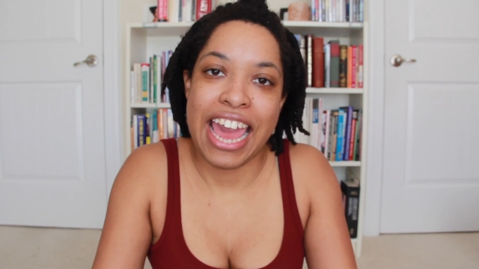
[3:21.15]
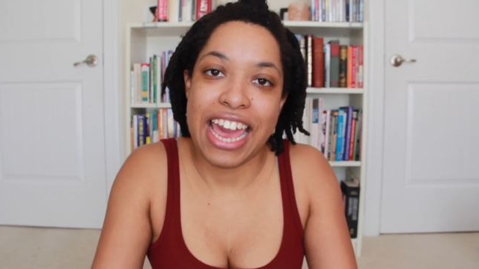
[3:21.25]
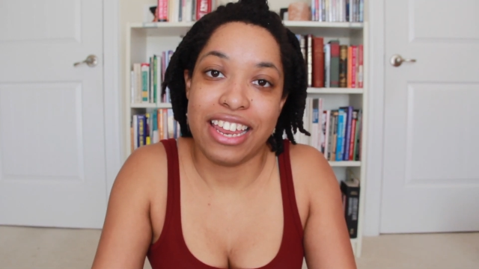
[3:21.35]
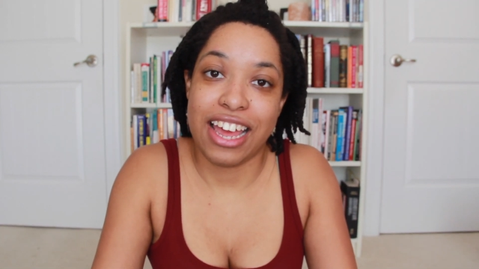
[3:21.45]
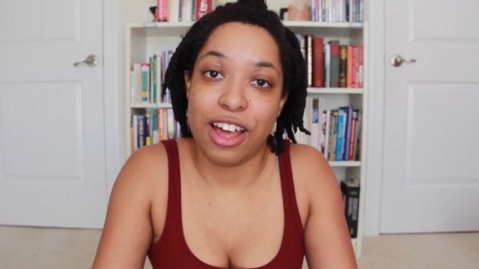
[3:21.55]

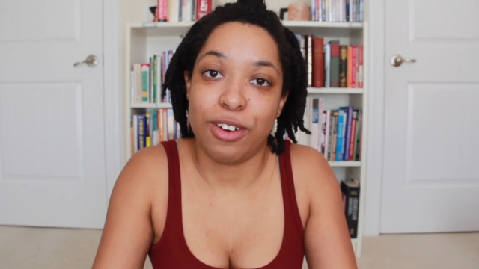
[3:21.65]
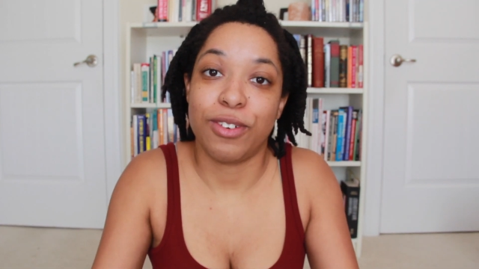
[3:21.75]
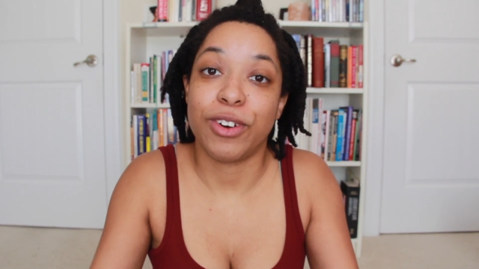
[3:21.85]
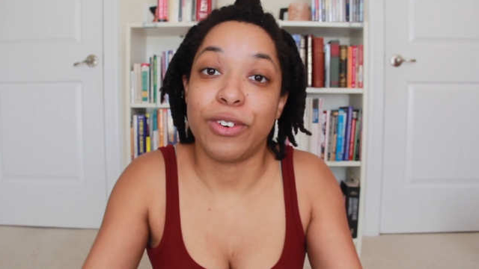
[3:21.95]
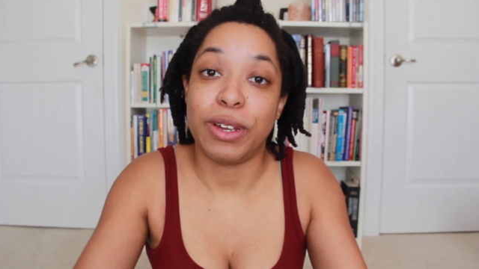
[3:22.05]
and now
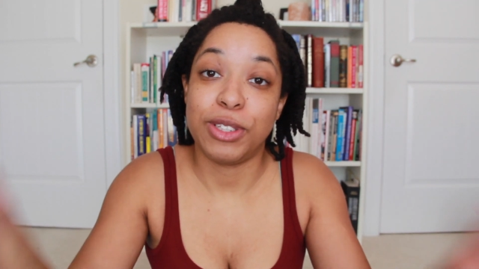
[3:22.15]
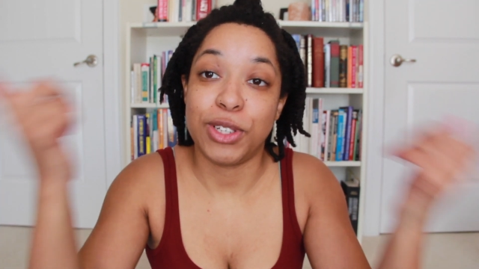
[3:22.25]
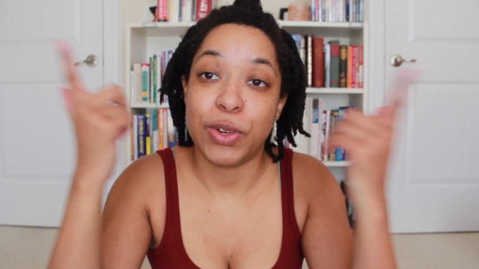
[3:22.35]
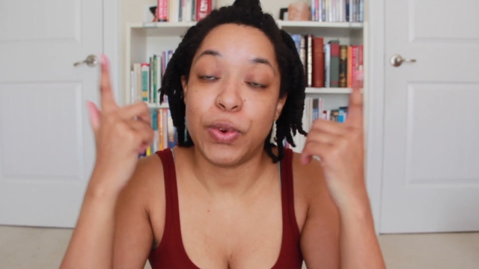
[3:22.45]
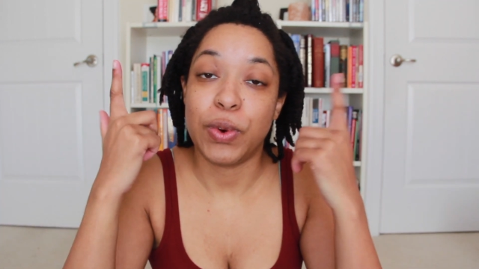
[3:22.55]
we're going
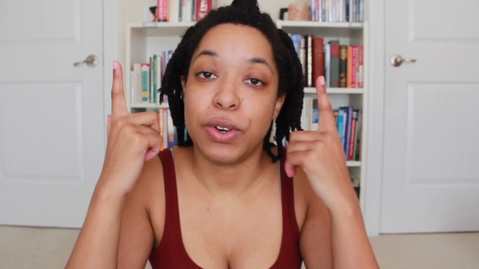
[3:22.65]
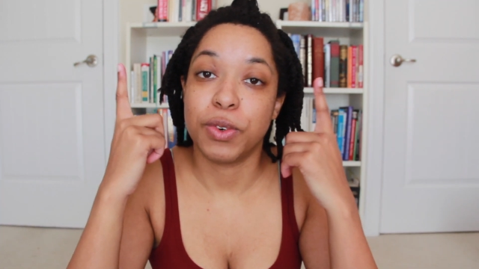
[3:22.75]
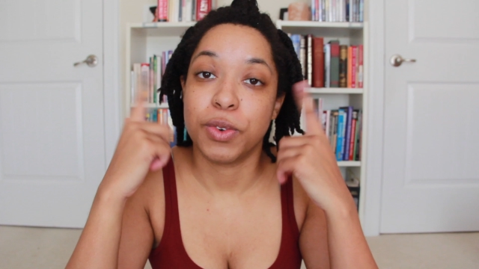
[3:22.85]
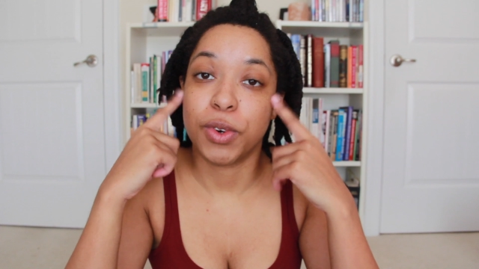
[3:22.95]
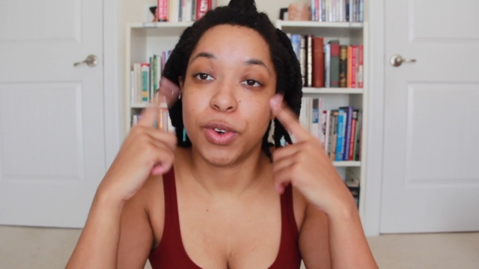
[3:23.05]
to
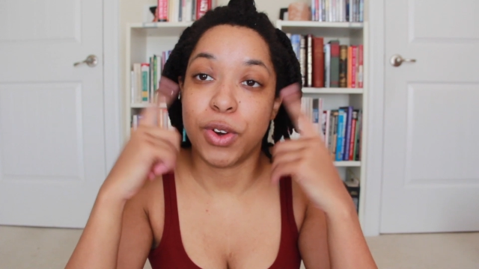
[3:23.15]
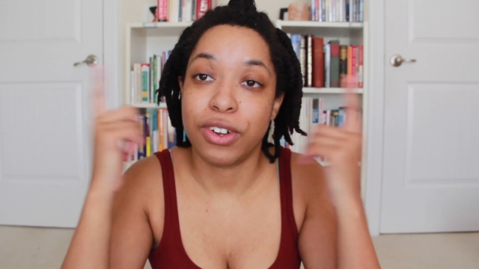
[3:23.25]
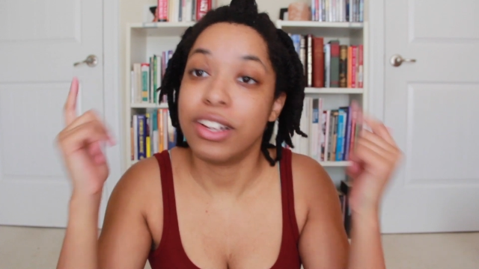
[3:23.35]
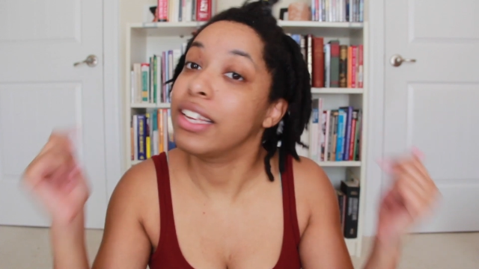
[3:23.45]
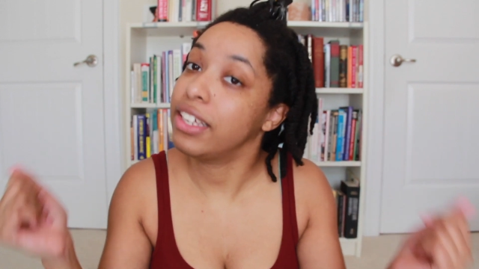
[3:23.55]

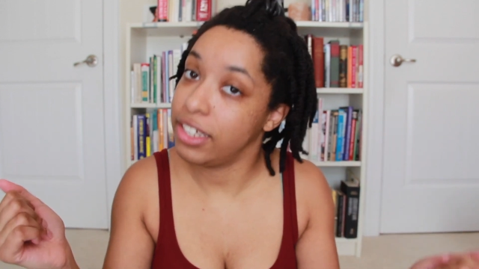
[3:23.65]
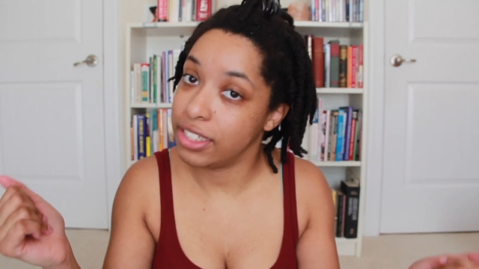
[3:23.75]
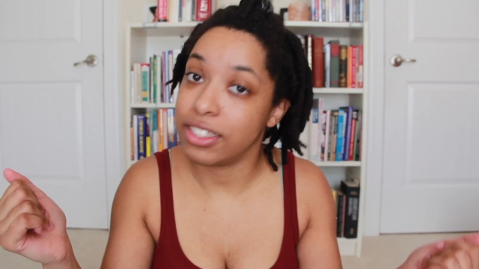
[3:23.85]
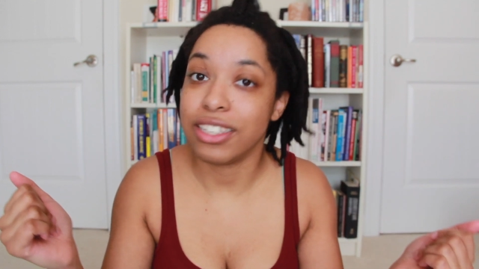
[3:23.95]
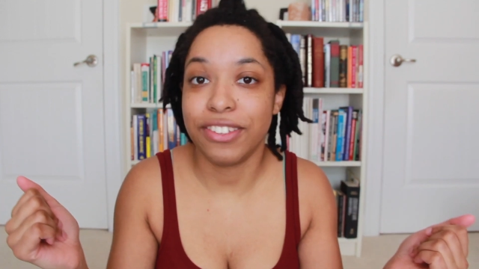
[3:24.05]

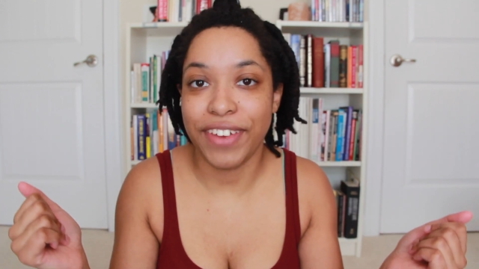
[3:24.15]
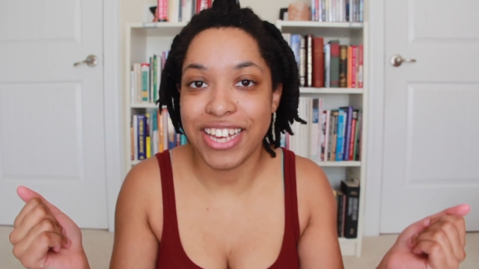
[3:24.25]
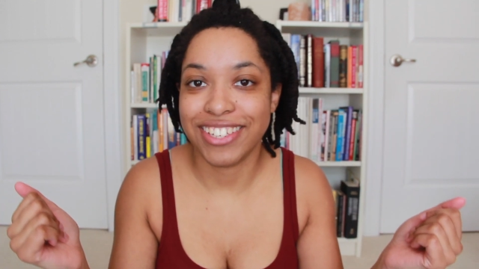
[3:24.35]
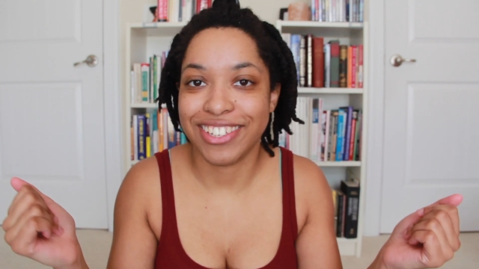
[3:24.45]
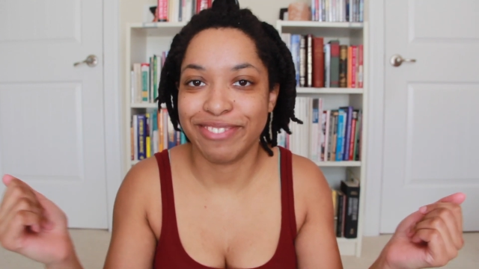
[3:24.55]
get to this
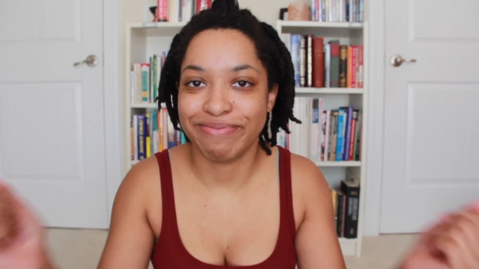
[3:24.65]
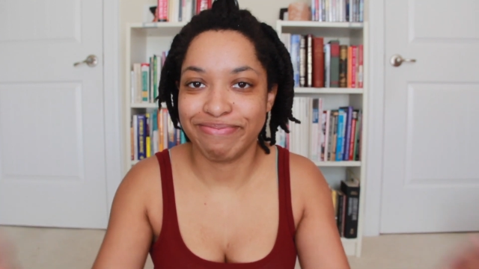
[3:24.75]
face.